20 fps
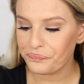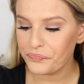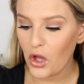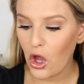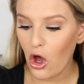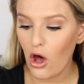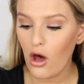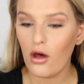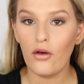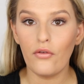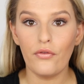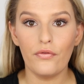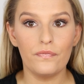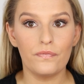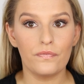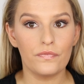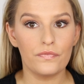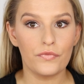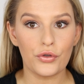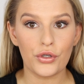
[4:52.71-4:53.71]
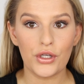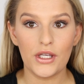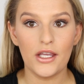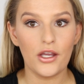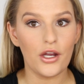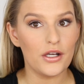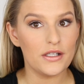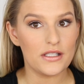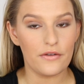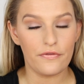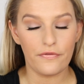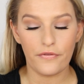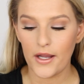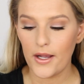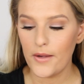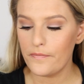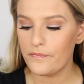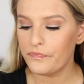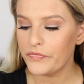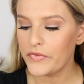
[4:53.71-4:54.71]
All three are
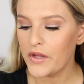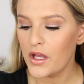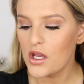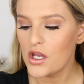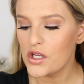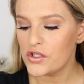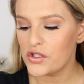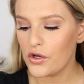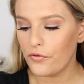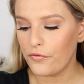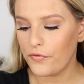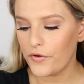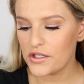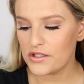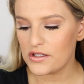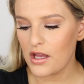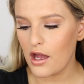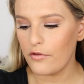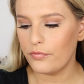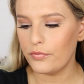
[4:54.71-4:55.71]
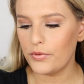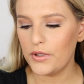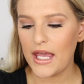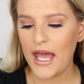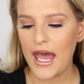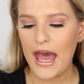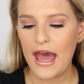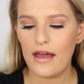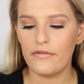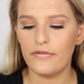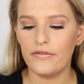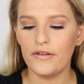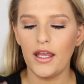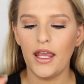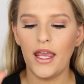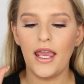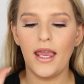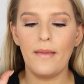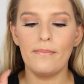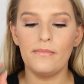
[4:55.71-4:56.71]
different. So first off, we have
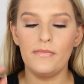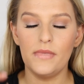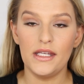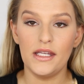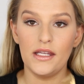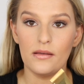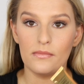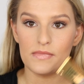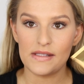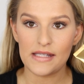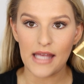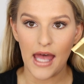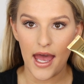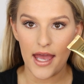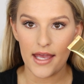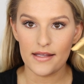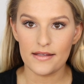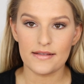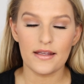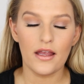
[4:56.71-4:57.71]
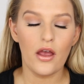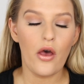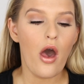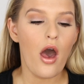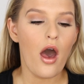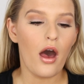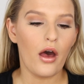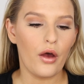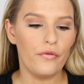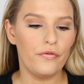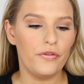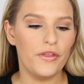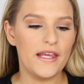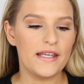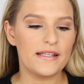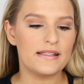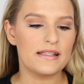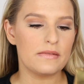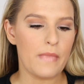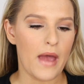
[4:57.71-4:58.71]
a medium size of the
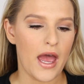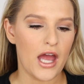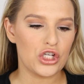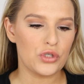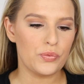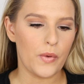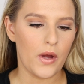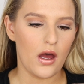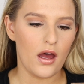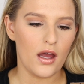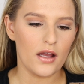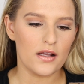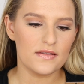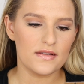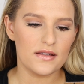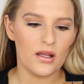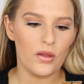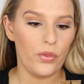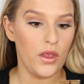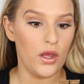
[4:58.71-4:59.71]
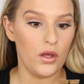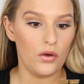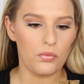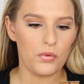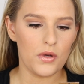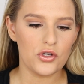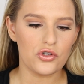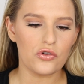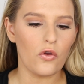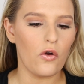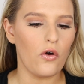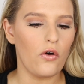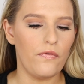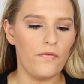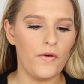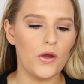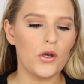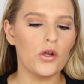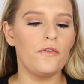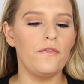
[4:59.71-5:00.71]
Smashbox, the original
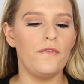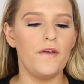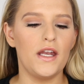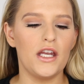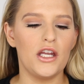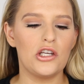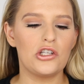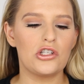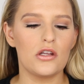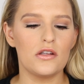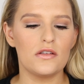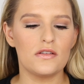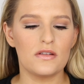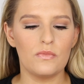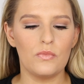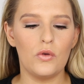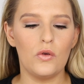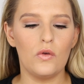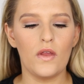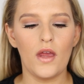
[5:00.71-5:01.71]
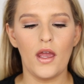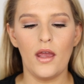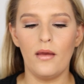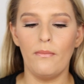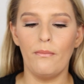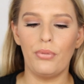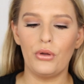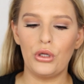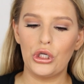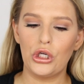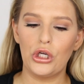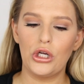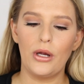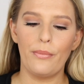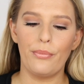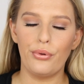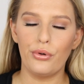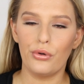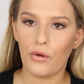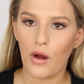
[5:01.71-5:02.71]
Photo Finish Smooth and Blur
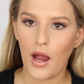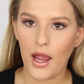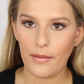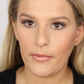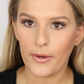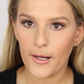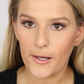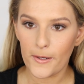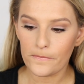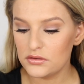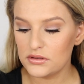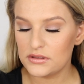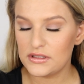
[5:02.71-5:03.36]
Primer.